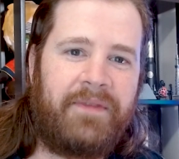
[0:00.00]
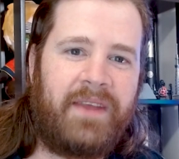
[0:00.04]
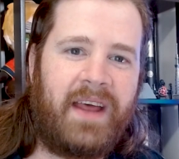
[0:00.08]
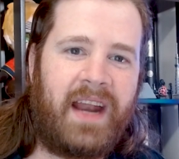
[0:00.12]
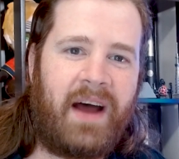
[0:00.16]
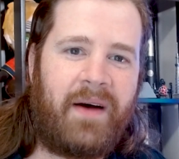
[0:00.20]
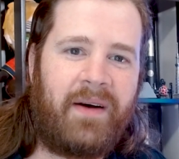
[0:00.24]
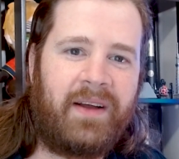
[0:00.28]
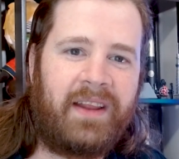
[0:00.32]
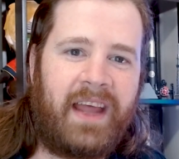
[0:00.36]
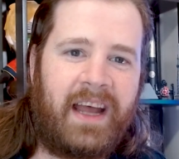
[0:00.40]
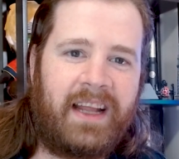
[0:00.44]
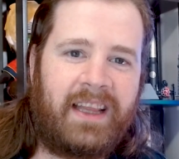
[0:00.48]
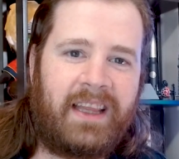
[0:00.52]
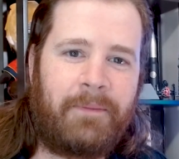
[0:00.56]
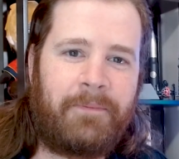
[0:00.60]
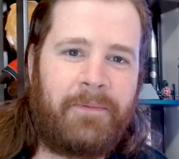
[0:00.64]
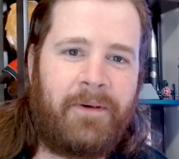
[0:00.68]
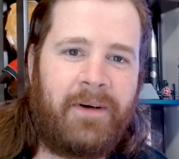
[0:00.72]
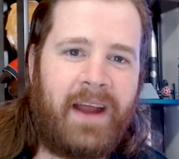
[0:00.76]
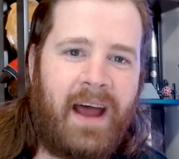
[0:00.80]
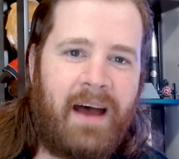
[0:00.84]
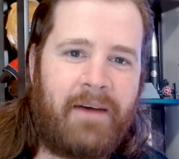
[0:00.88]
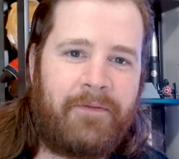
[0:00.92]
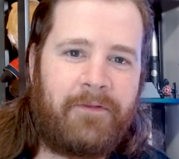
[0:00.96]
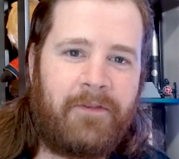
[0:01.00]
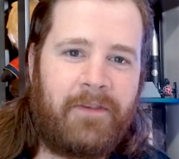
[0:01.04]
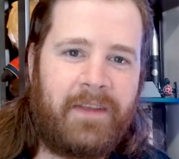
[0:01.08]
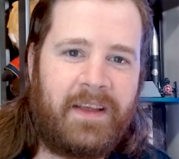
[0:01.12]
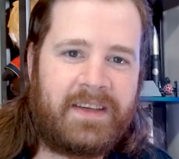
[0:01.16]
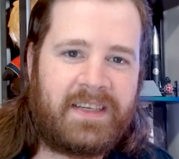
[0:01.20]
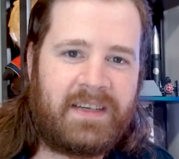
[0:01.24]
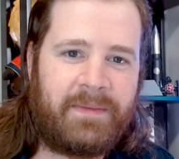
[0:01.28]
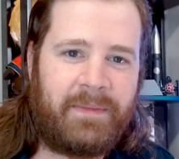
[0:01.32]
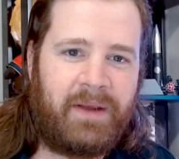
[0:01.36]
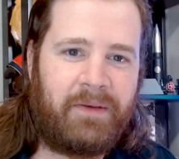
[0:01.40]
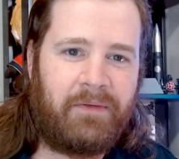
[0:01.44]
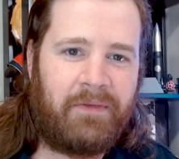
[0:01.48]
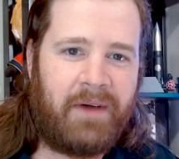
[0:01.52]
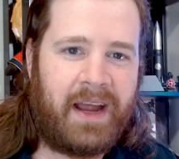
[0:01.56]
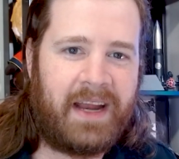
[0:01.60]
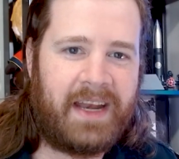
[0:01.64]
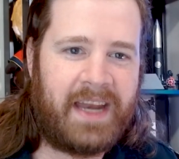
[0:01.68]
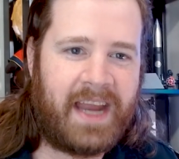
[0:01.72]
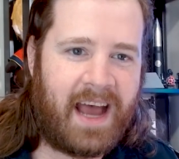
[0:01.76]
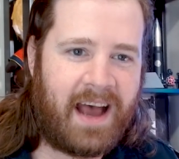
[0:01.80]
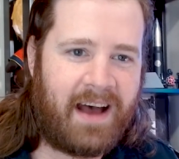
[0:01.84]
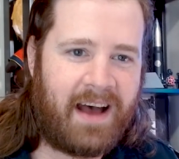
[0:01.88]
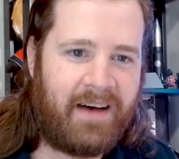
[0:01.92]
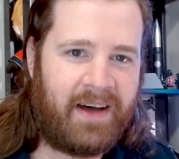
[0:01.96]
I would like to put out for this. I mean, right
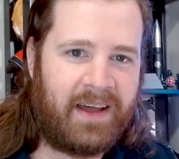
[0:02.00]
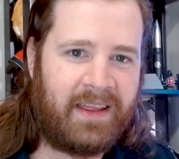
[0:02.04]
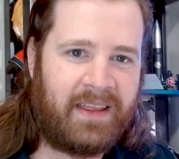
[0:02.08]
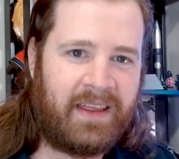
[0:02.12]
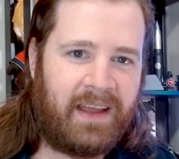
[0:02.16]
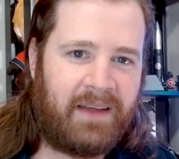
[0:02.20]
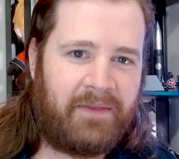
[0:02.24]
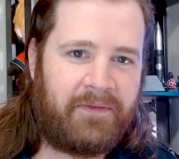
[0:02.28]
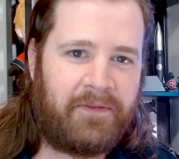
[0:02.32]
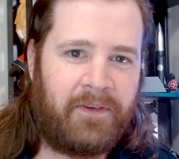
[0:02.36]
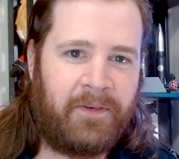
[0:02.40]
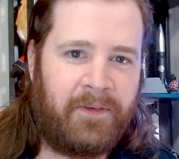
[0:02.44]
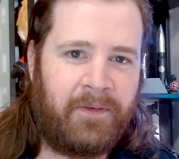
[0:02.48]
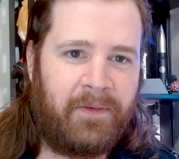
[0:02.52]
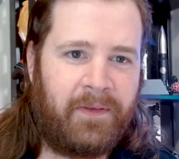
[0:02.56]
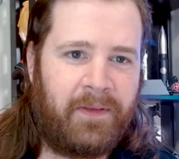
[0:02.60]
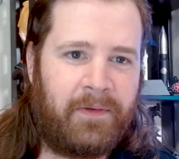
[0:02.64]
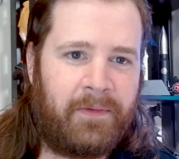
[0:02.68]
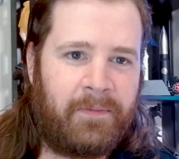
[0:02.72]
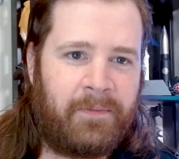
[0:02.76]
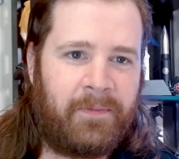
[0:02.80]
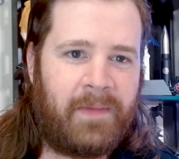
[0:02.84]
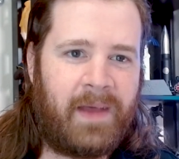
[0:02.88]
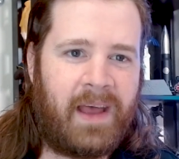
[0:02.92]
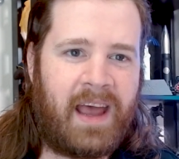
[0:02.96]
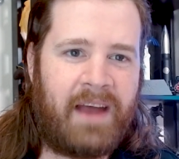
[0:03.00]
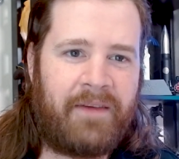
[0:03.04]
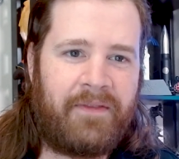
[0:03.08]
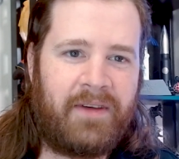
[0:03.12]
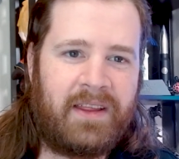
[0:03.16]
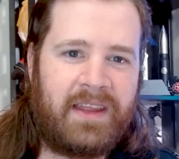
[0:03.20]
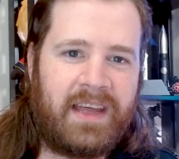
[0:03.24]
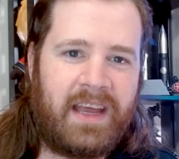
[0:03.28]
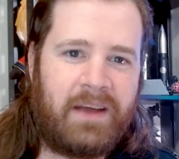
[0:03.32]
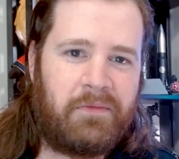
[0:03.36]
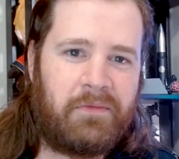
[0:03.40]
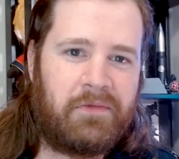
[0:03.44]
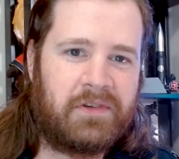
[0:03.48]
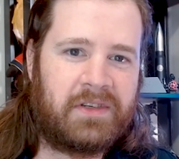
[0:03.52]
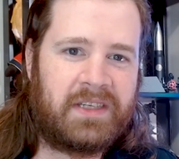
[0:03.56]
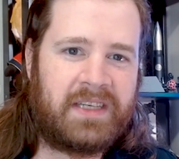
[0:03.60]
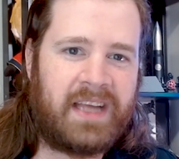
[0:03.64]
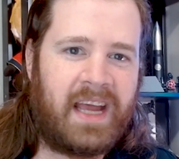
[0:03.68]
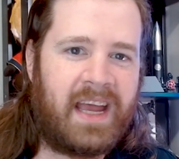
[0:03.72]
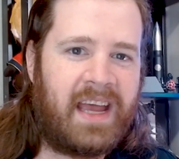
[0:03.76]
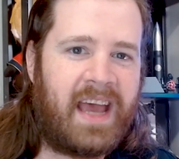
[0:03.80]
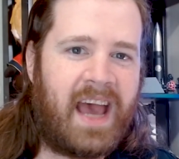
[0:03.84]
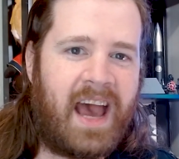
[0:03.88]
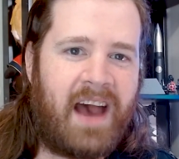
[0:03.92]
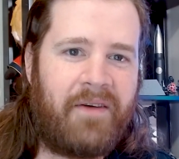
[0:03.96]
now, I think everything will
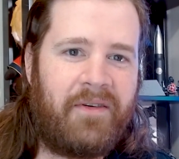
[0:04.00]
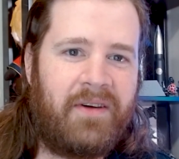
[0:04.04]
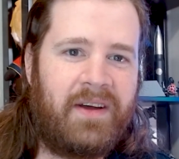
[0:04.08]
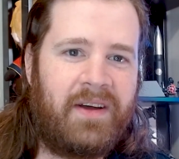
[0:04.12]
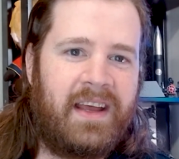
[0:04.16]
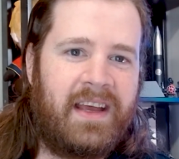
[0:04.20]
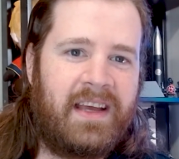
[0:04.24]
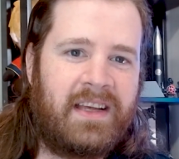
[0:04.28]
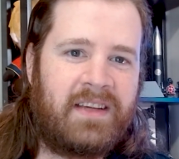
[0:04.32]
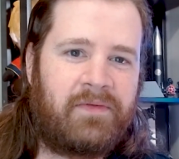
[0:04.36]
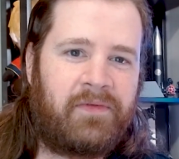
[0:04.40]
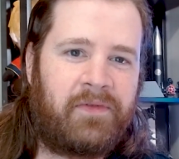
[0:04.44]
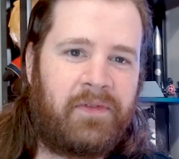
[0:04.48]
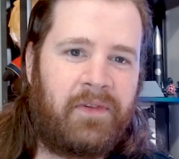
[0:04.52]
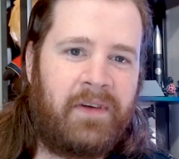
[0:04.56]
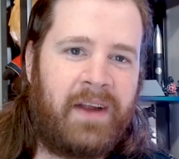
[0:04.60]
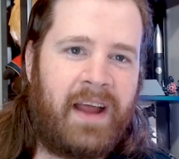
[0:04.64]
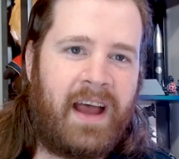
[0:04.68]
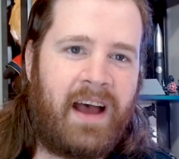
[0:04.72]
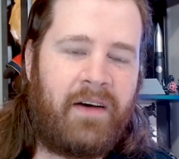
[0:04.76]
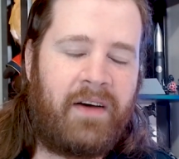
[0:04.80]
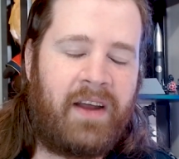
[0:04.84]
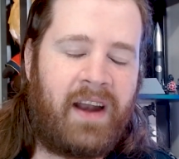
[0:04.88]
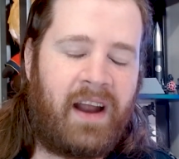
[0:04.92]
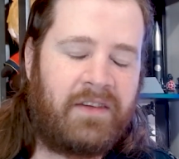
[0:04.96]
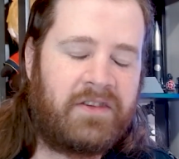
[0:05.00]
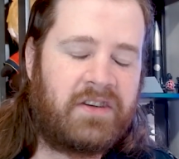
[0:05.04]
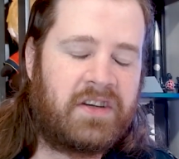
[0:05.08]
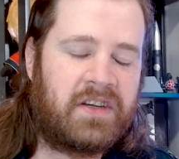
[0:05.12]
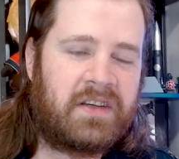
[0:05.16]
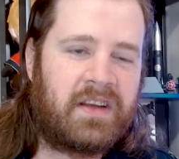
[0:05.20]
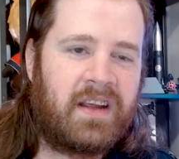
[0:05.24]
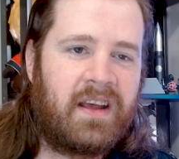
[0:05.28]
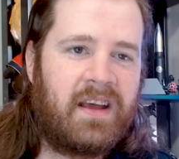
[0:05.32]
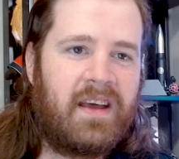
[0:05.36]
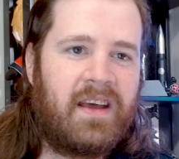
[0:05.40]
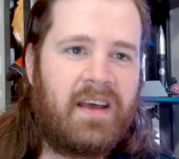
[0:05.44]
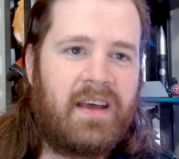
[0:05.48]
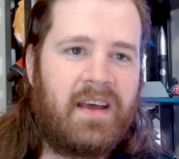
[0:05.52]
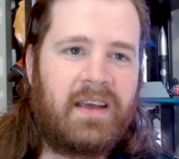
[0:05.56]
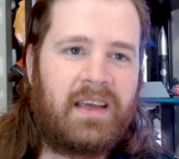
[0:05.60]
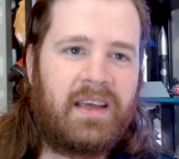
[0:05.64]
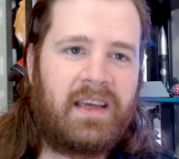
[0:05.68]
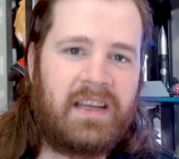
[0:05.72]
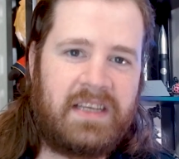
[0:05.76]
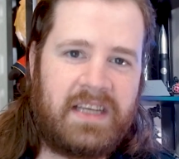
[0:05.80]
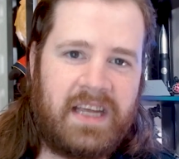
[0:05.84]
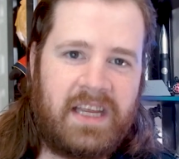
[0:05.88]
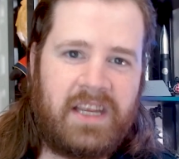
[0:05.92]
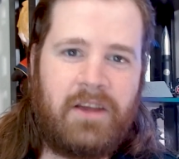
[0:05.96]
stay how it is for now, and I'll just
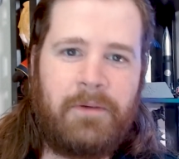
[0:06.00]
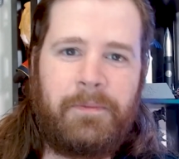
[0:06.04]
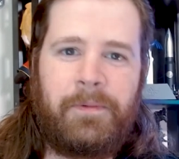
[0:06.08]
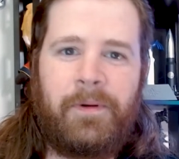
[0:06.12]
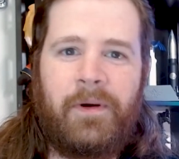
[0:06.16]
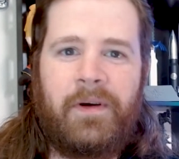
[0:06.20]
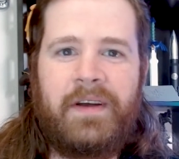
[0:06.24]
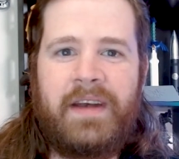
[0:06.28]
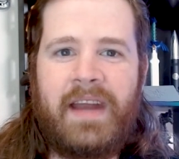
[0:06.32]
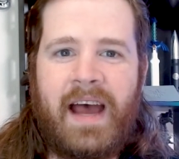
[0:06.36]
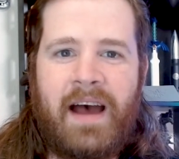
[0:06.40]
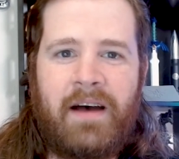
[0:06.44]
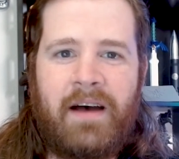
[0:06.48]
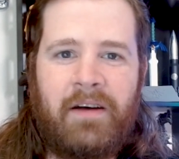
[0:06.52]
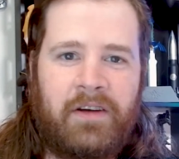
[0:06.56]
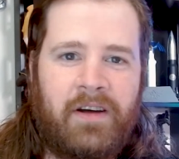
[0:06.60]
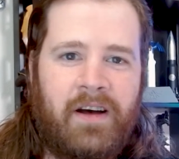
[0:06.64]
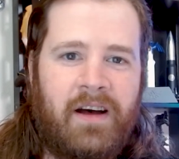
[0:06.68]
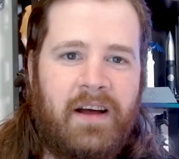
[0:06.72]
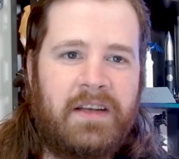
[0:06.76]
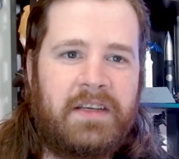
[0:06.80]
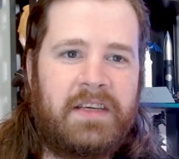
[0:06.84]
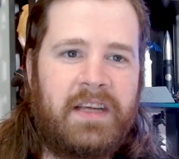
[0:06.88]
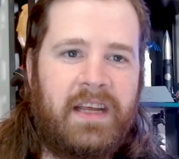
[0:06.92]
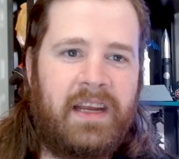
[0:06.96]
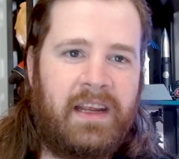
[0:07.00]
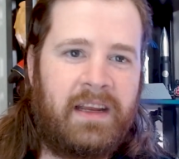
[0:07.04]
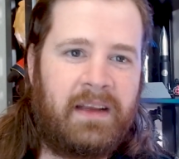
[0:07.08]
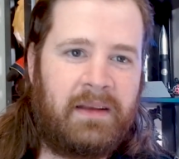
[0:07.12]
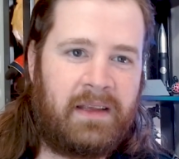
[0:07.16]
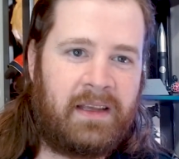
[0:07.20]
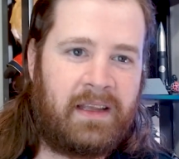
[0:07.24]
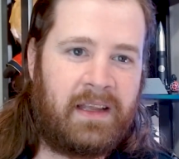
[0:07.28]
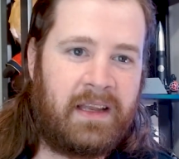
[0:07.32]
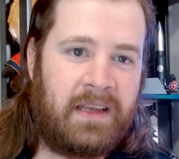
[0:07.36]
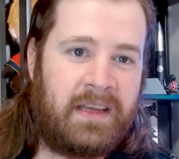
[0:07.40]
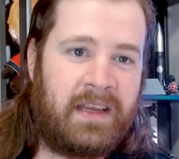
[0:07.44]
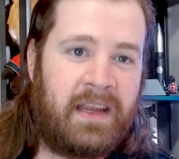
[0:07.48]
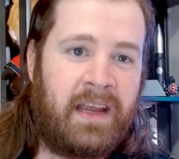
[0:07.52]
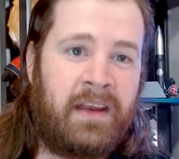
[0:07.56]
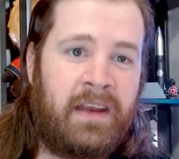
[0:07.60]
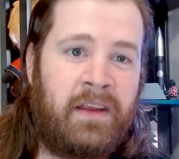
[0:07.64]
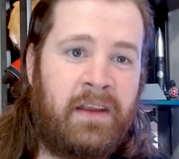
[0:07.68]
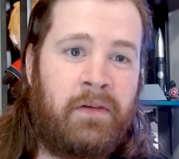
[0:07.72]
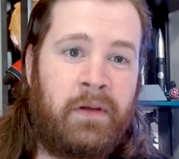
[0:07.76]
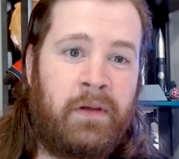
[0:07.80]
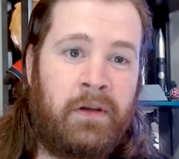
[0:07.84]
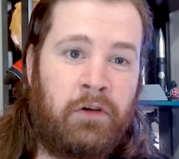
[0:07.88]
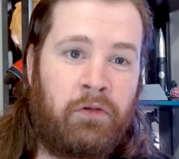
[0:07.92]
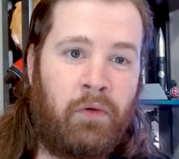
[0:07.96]
continue putting out content and
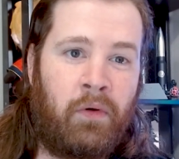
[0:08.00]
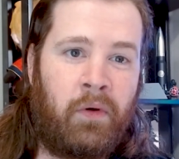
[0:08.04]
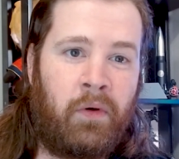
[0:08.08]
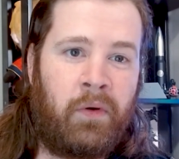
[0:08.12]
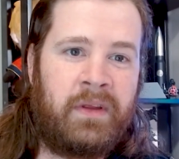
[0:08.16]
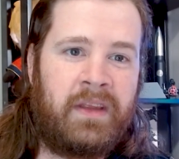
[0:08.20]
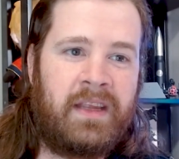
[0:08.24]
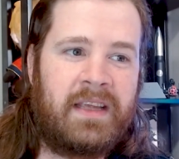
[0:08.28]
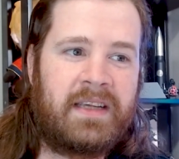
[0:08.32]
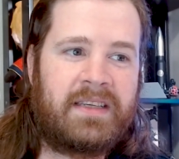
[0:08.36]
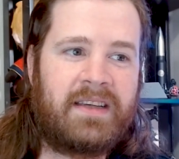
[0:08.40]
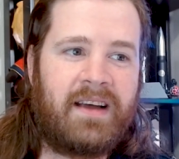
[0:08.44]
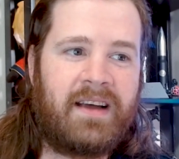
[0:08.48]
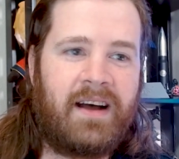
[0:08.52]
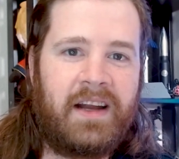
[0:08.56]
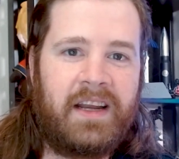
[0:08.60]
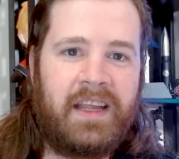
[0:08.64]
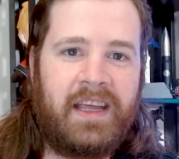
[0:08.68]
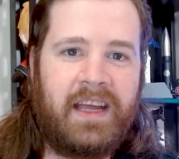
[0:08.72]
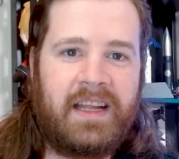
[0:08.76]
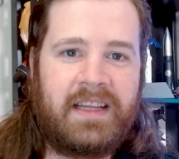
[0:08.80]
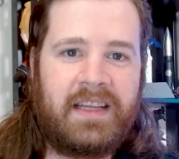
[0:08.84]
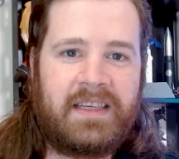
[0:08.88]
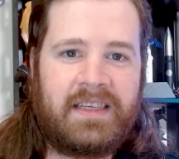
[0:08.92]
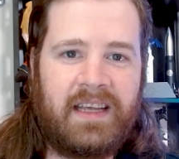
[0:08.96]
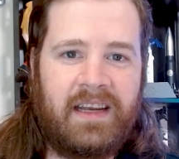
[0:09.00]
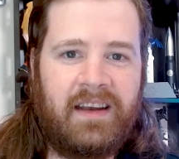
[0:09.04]
continuing growing this audience.